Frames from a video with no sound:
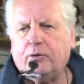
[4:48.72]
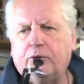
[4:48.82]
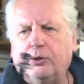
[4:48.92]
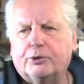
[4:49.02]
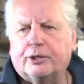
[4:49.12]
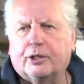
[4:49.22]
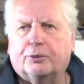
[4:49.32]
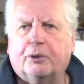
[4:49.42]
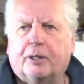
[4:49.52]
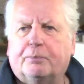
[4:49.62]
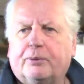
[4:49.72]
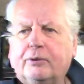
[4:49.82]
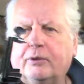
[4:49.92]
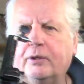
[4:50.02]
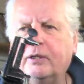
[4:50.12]
using a grip
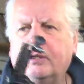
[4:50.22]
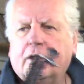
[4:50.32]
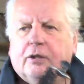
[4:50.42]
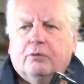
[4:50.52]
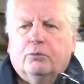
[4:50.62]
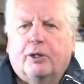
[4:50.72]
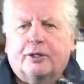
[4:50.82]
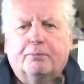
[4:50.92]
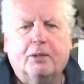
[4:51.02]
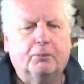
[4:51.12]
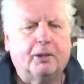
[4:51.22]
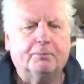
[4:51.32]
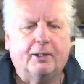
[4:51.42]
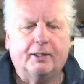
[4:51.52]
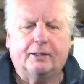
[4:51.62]
where I can mount my
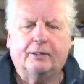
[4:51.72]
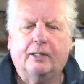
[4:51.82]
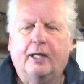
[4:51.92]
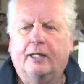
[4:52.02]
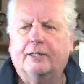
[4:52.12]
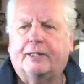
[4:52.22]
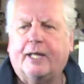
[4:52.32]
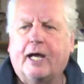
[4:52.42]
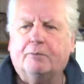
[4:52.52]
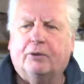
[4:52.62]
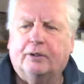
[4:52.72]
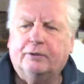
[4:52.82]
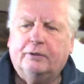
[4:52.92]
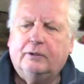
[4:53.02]
mic and the camera.